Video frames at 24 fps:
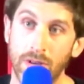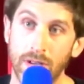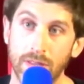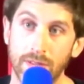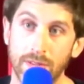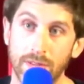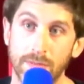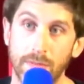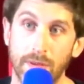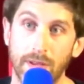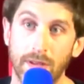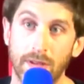
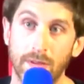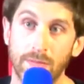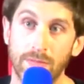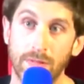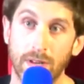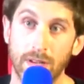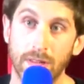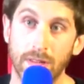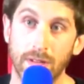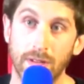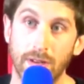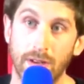spell,
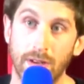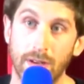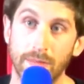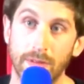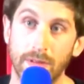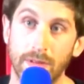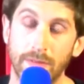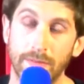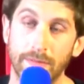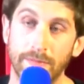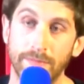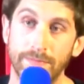break the
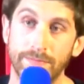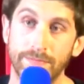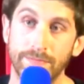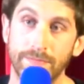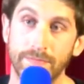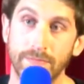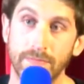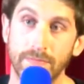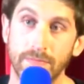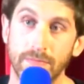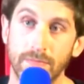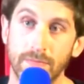karma,
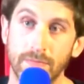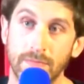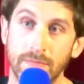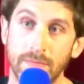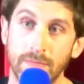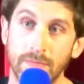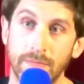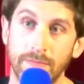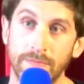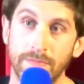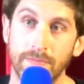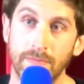
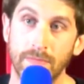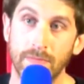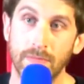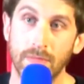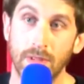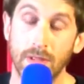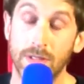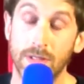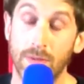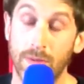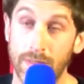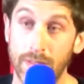
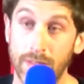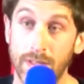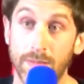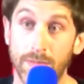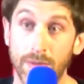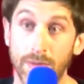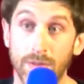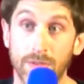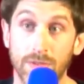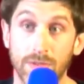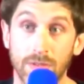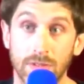to end the
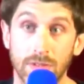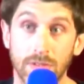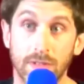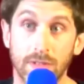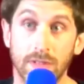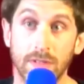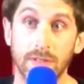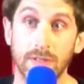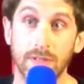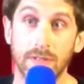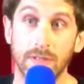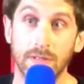abuse,
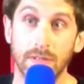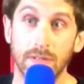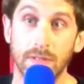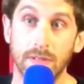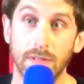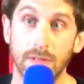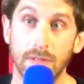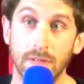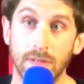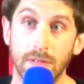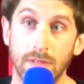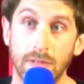
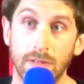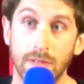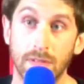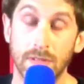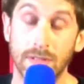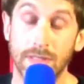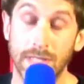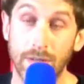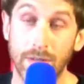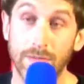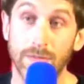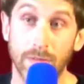
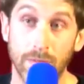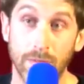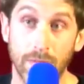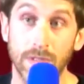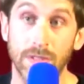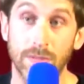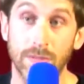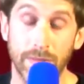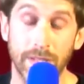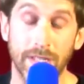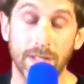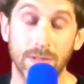
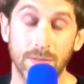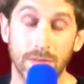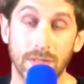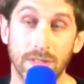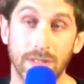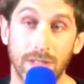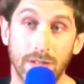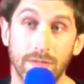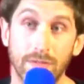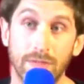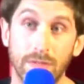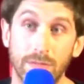which begins with
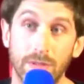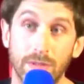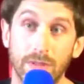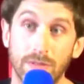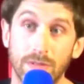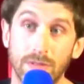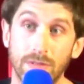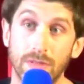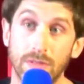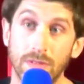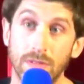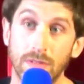
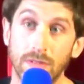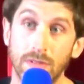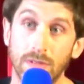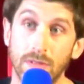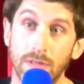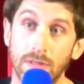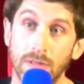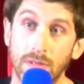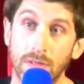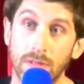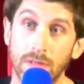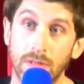self-abuse.
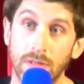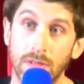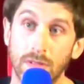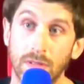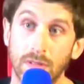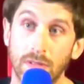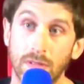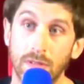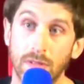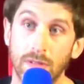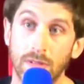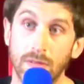
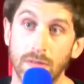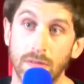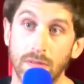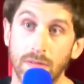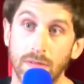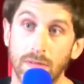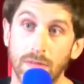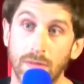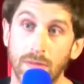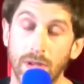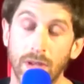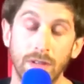
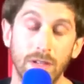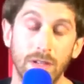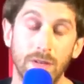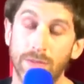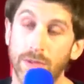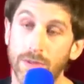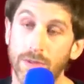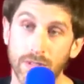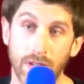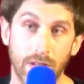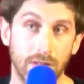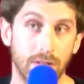We only
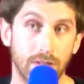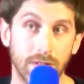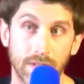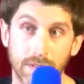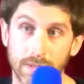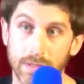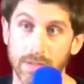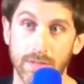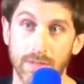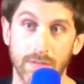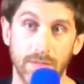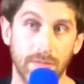abuse
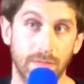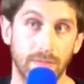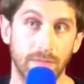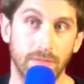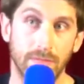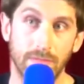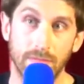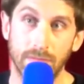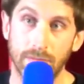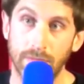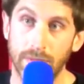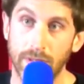others
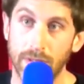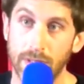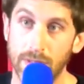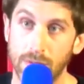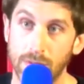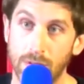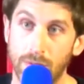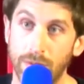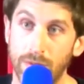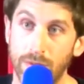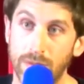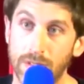because
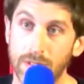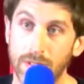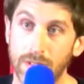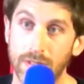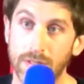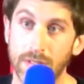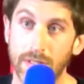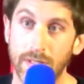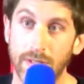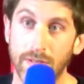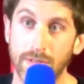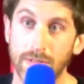we're abusing
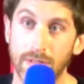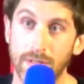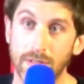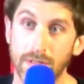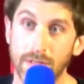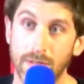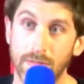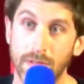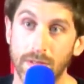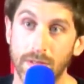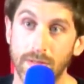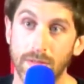ourselves on
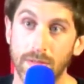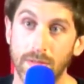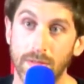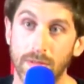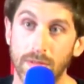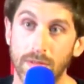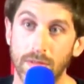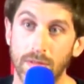some level.